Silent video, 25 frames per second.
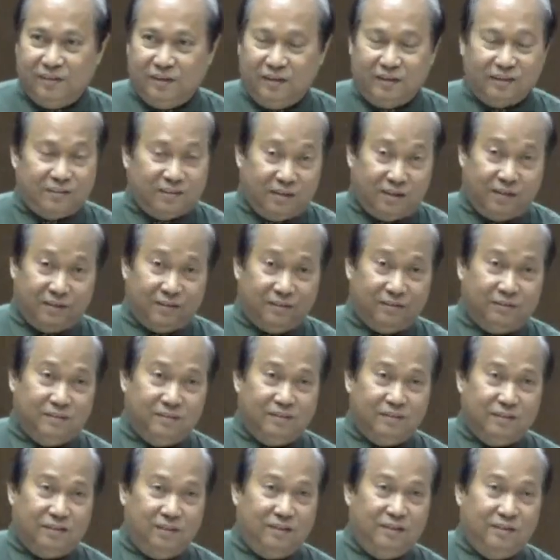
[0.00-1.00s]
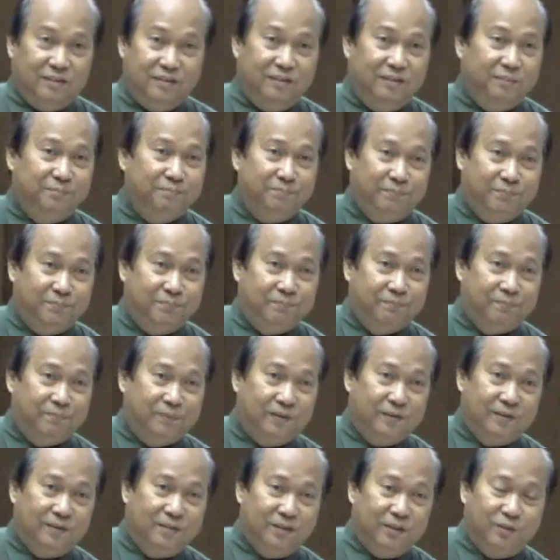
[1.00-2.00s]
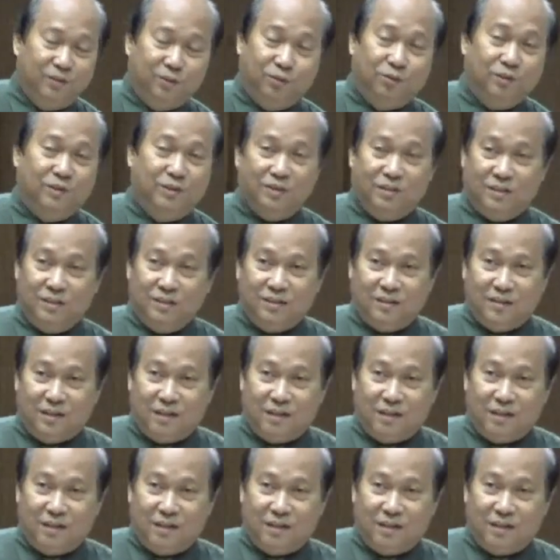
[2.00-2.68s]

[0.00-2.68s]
And then, in order